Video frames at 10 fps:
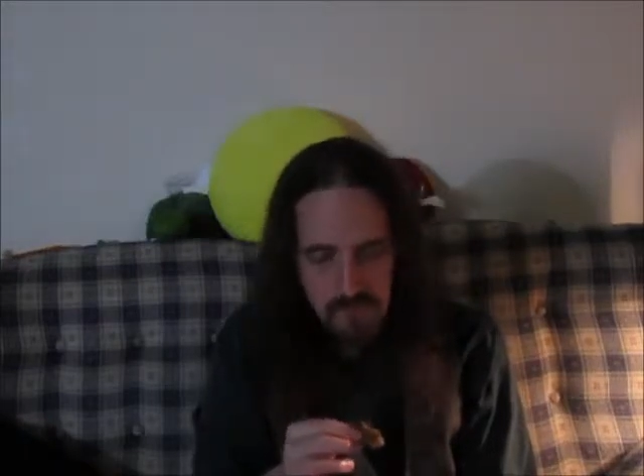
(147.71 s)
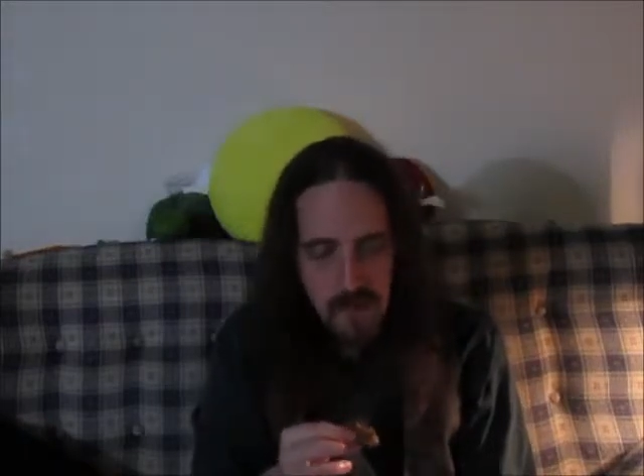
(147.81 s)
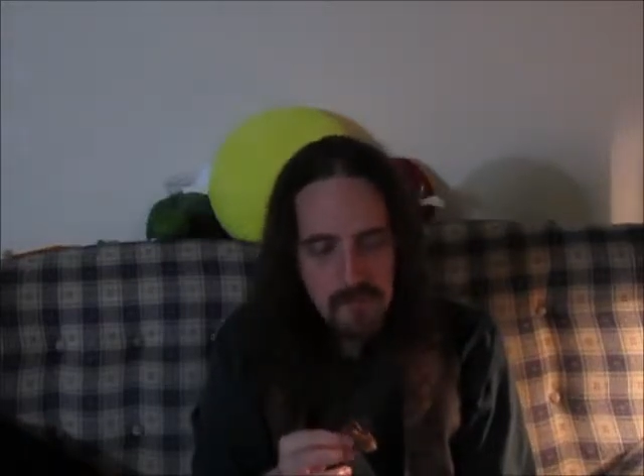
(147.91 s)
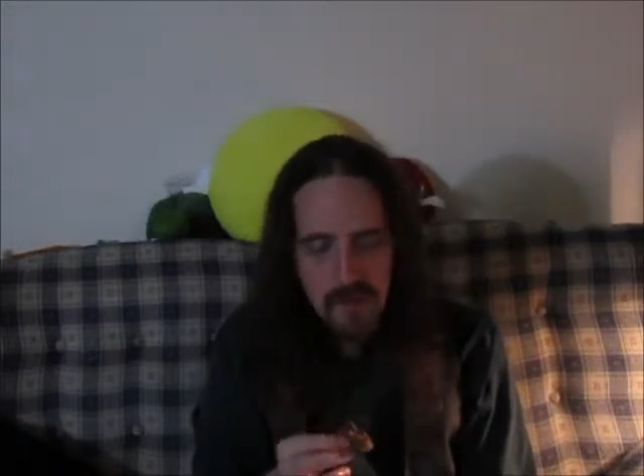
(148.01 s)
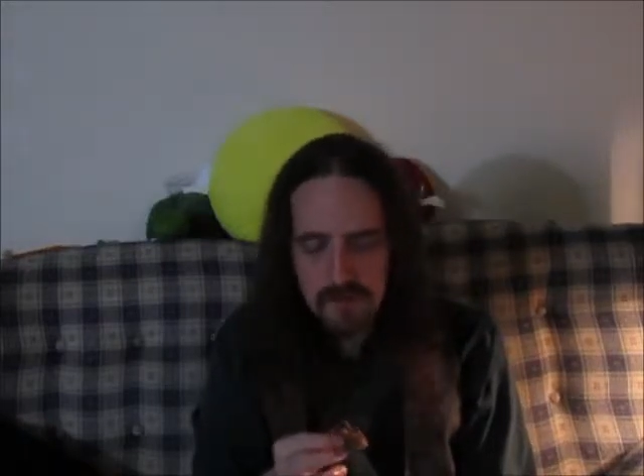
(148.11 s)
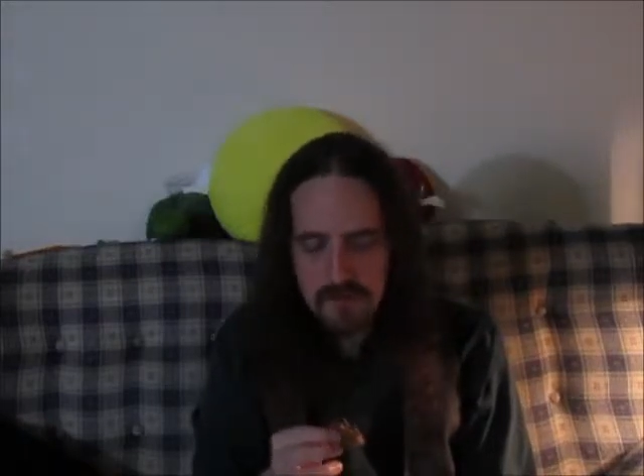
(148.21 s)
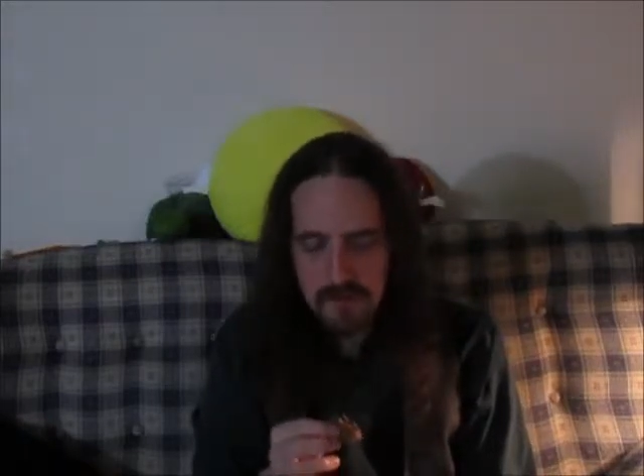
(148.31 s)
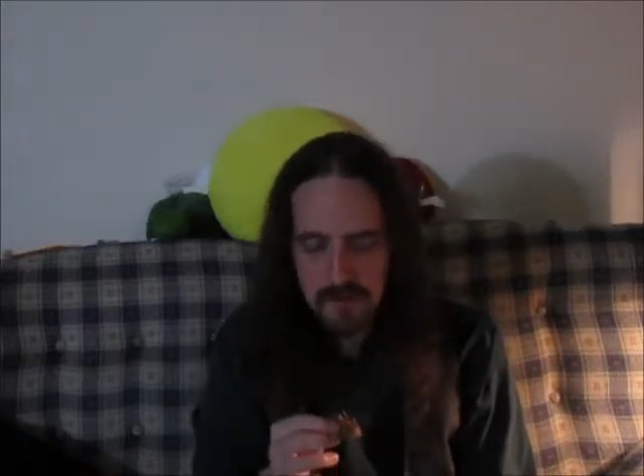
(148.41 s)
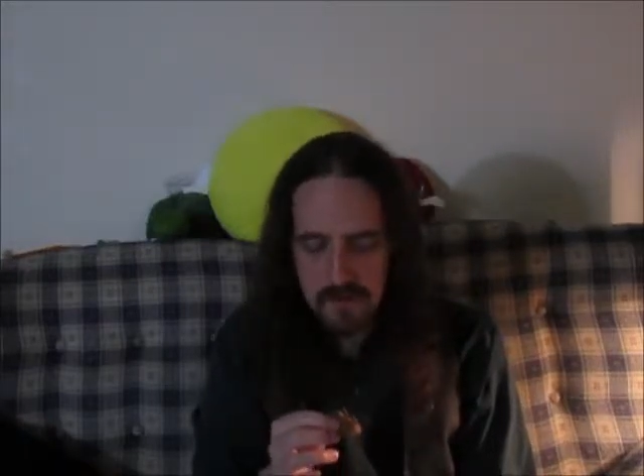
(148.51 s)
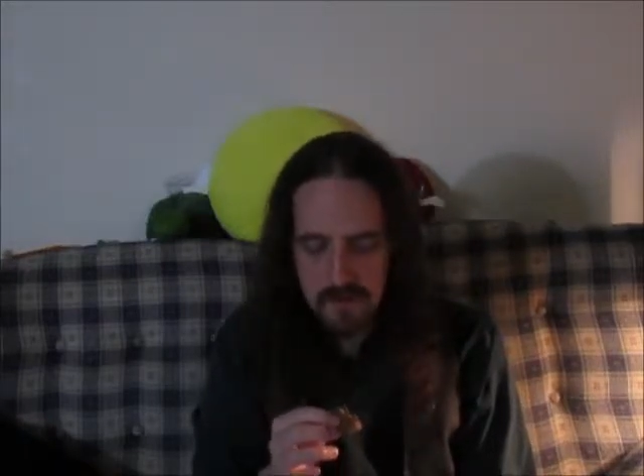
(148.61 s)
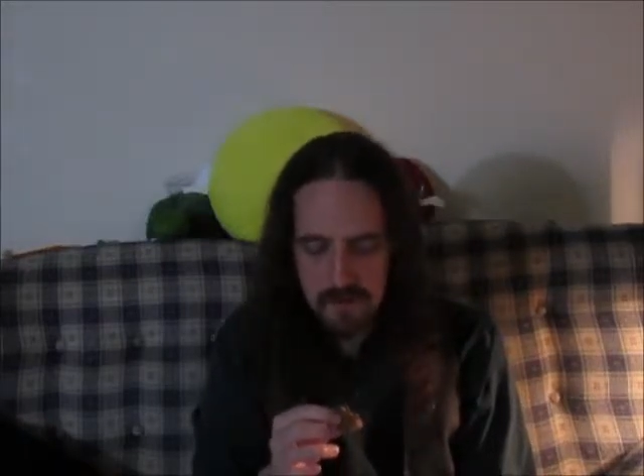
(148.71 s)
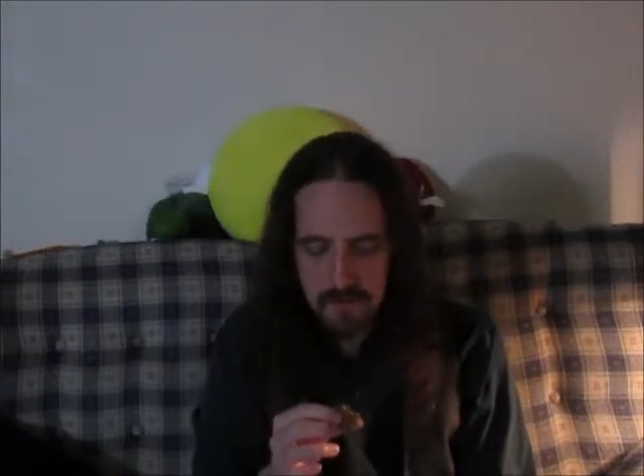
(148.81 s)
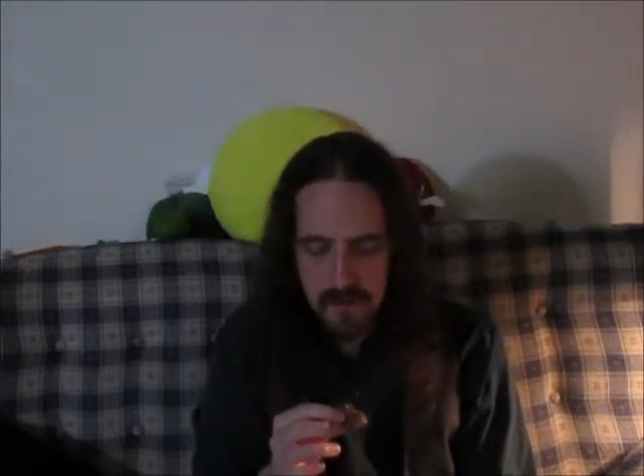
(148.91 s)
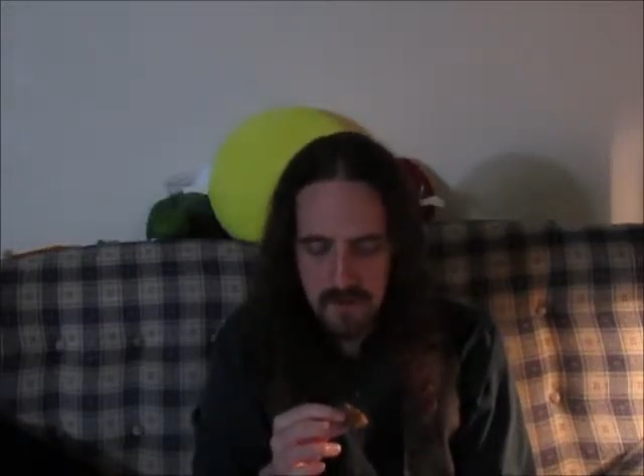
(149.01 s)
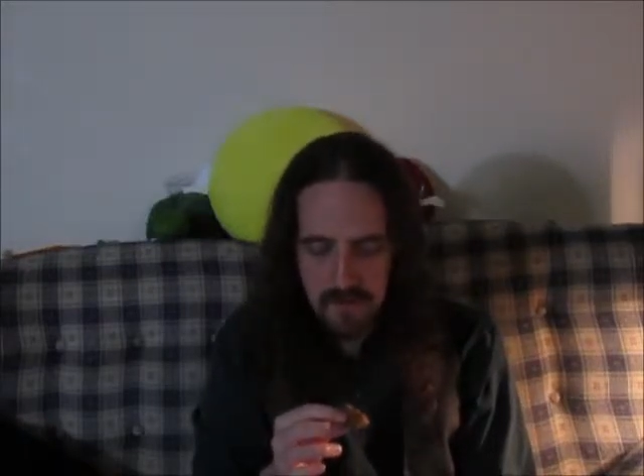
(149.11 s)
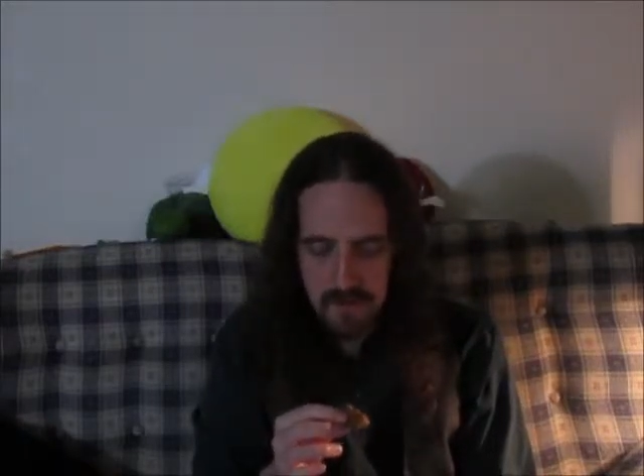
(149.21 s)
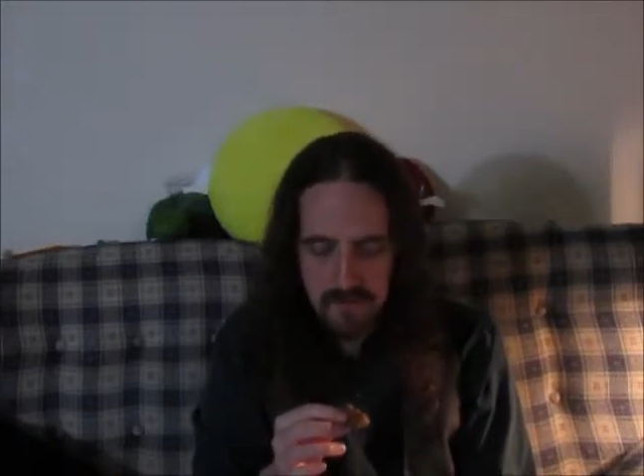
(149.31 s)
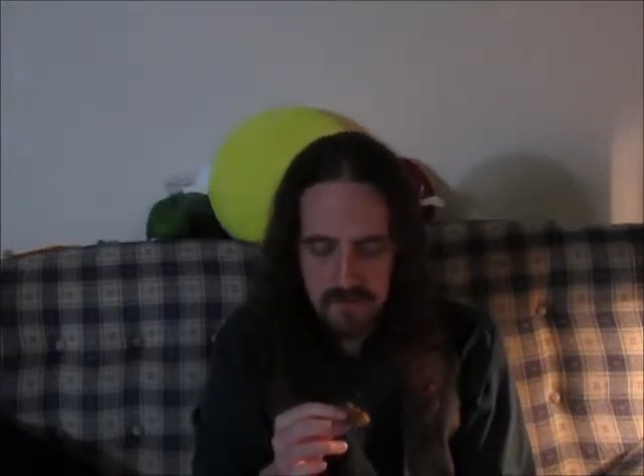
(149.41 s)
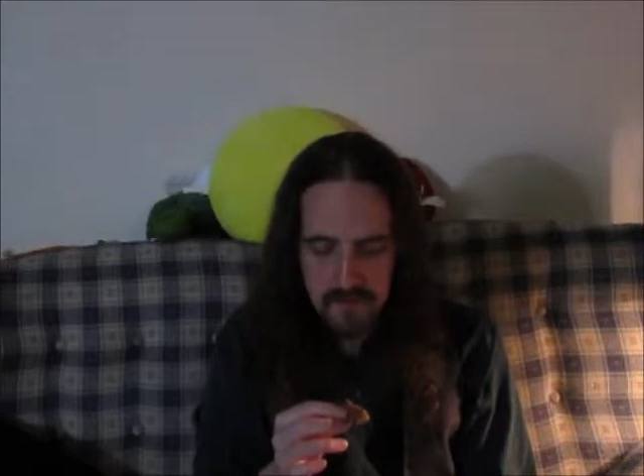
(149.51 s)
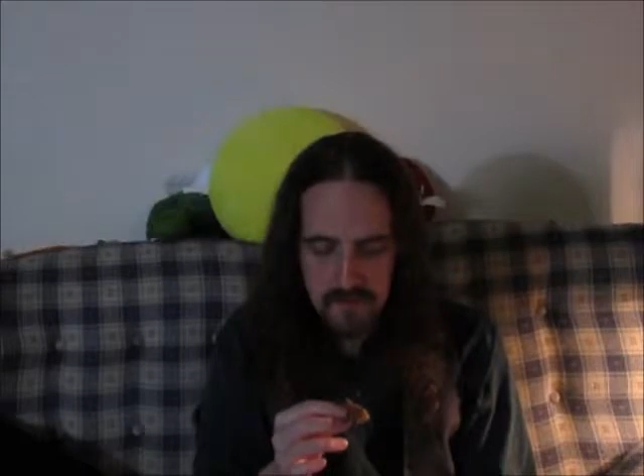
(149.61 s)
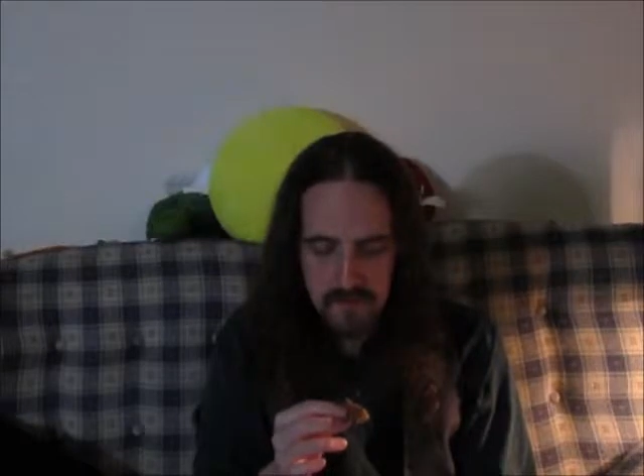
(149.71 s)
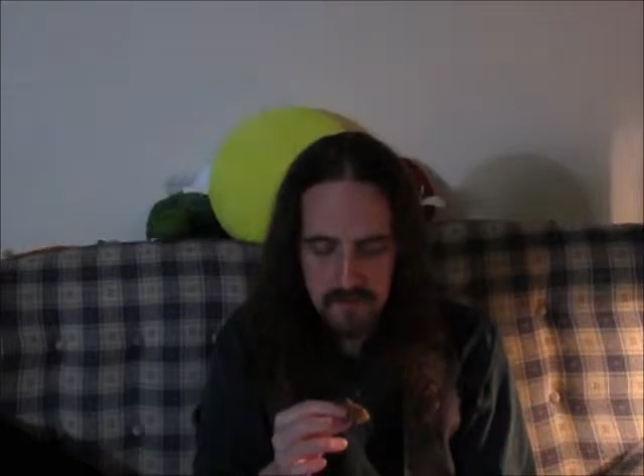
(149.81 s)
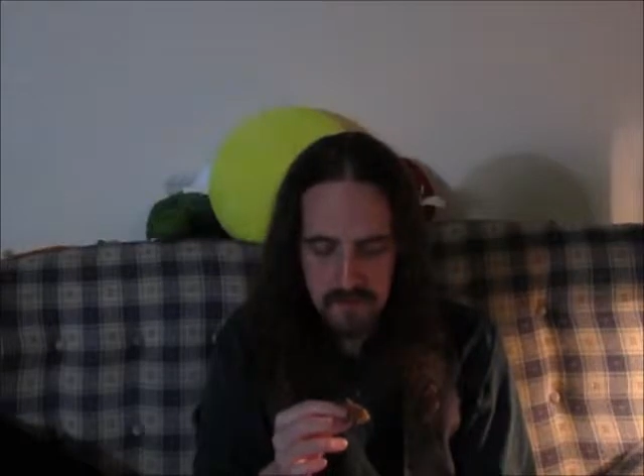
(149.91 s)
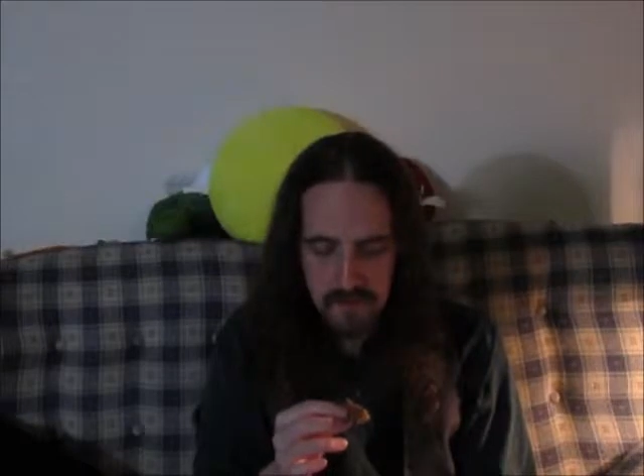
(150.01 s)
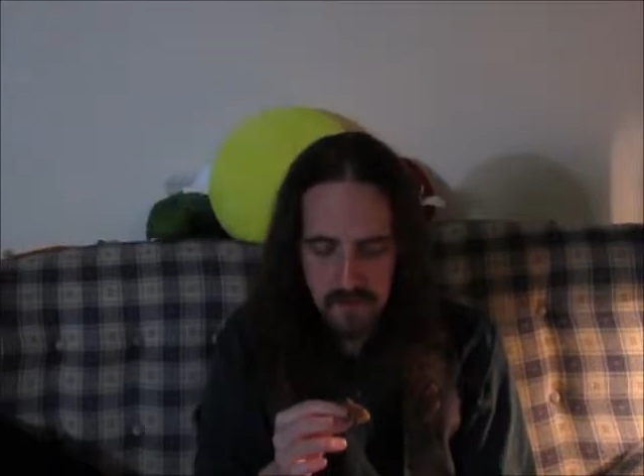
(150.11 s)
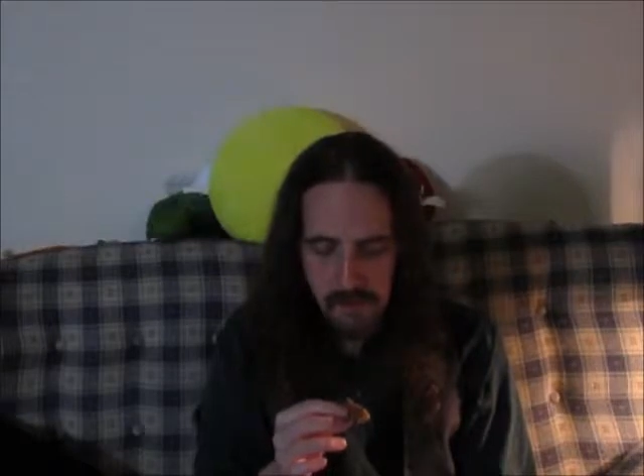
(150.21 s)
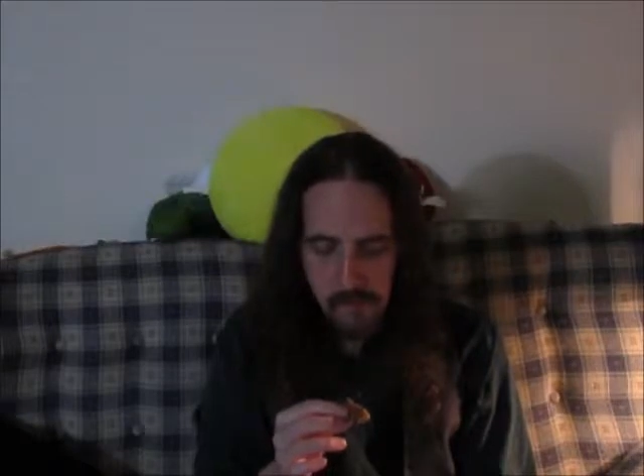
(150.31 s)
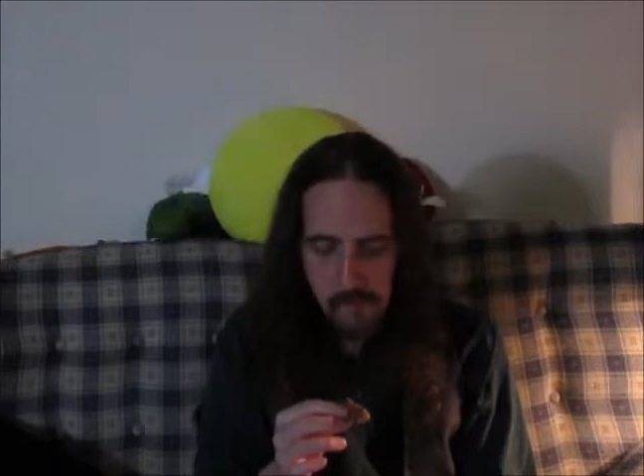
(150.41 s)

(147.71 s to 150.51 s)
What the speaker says: I'm not even sure I'd call it a brownie, I'd just say that's like a...